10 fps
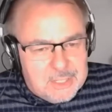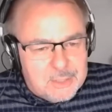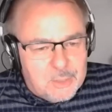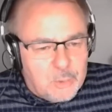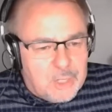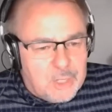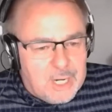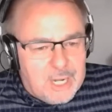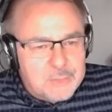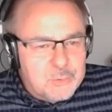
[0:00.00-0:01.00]
and there were
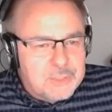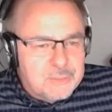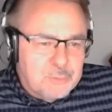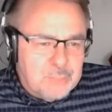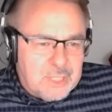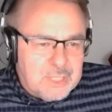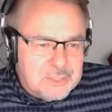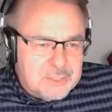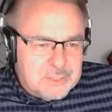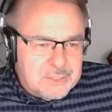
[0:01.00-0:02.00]
100 different
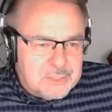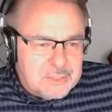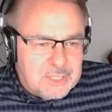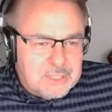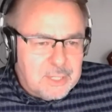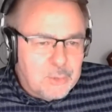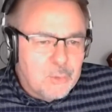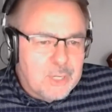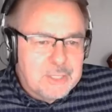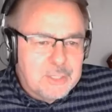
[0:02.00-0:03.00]
places, and they
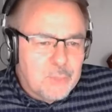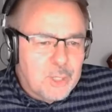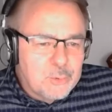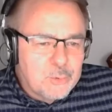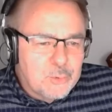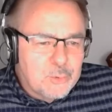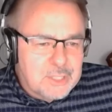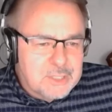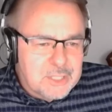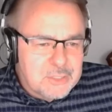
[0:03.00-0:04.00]
all had their own
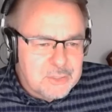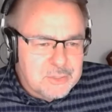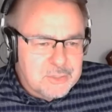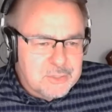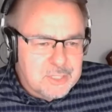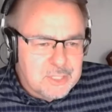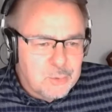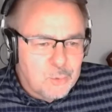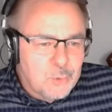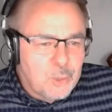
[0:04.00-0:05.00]
organisations
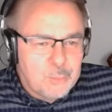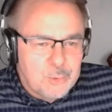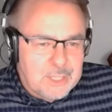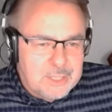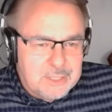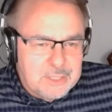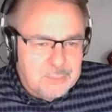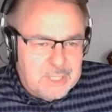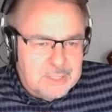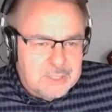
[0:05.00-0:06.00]
and all operated
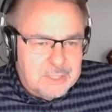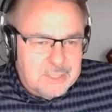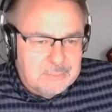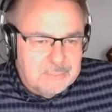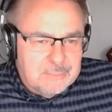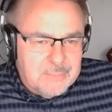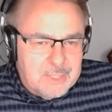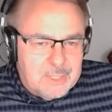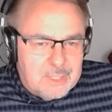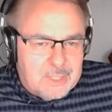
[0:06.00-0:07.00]
independently.
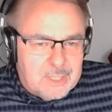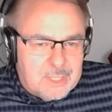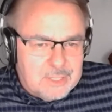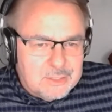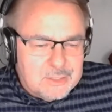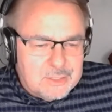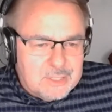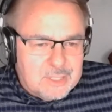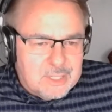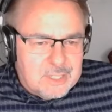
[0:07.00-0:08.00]
And
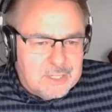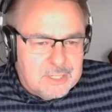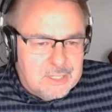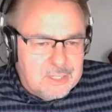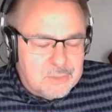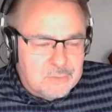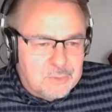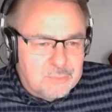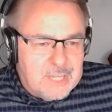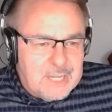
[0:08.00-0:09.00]
each of
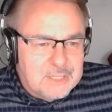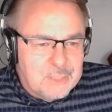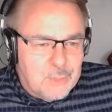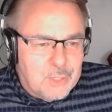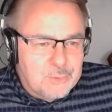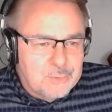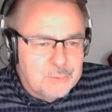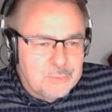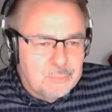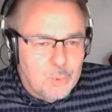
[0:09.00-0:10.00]
them had their
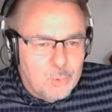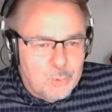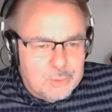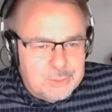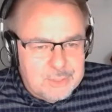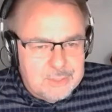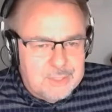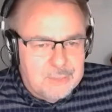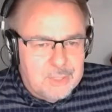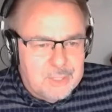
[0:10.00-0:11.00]
own board,
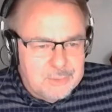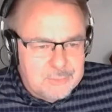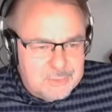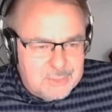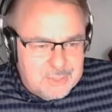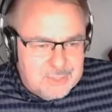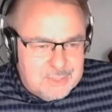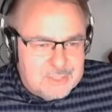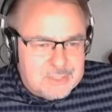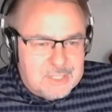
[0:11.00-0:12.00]
their own
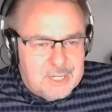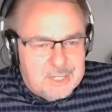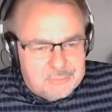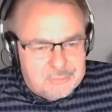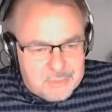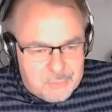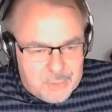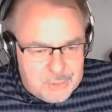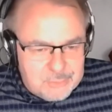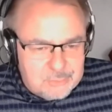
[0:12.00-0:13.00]
staff,
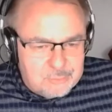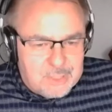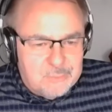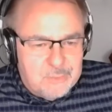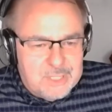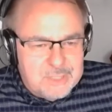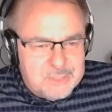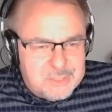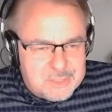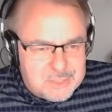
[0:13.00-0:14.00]
their own
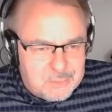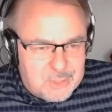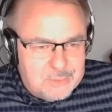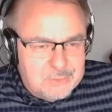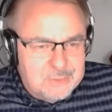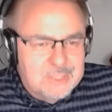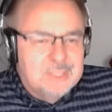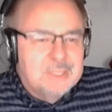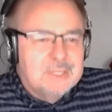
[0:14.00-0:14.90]
fundraisers, their own,